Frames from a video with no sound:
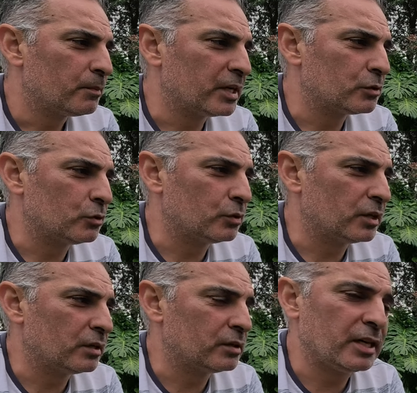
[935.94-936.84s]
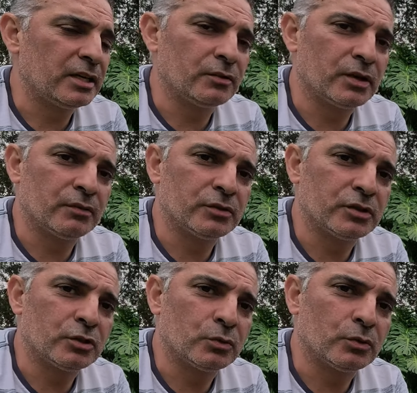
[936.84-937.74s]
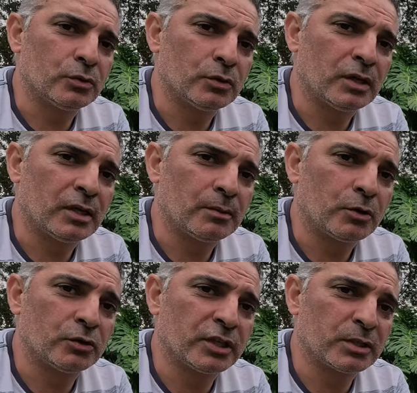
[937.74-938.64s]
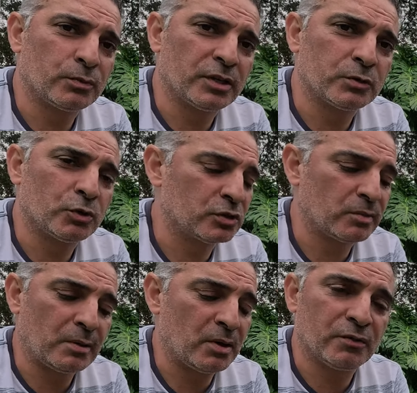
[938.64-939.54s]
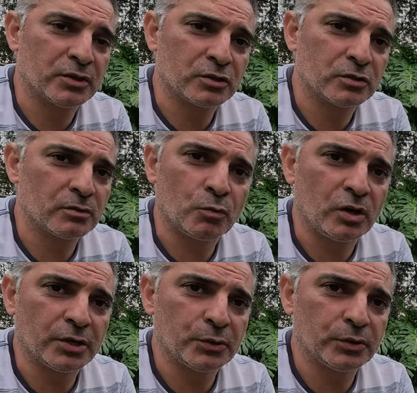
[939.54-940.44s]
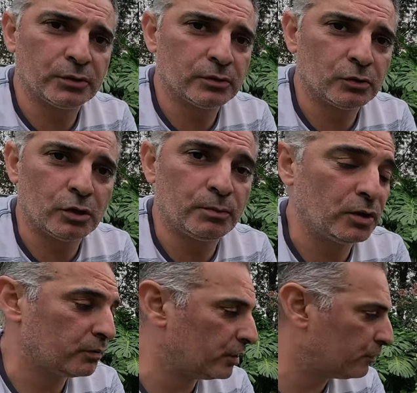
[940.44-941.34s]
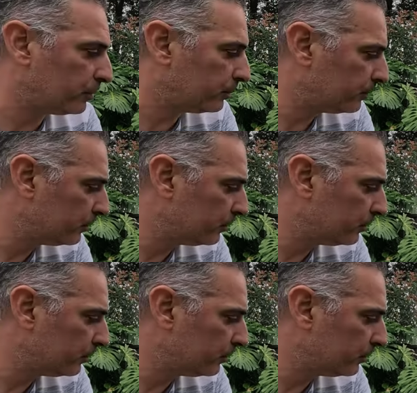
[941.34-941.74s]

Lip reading: make sure that any of that residual contact spray is washed away, whether it's white oil or pyrethrum.